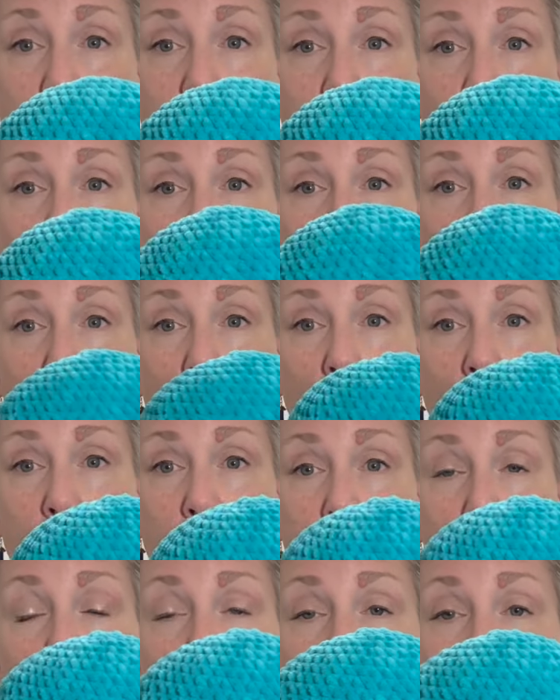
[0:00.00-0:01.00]
just
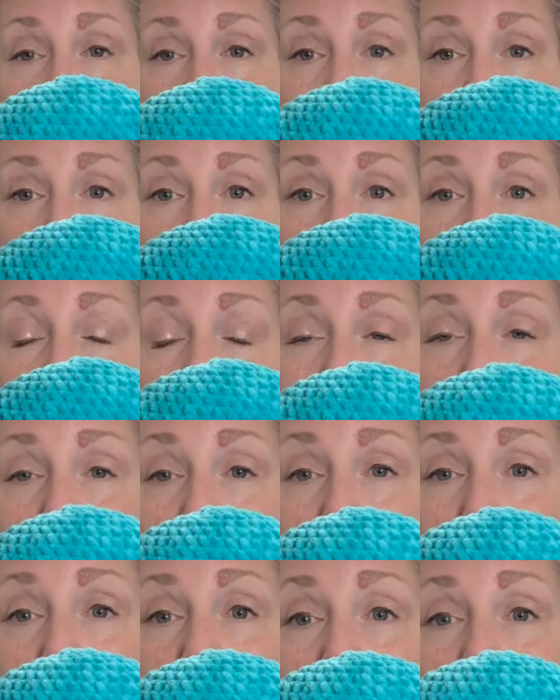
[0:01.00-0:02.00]
this whale right here.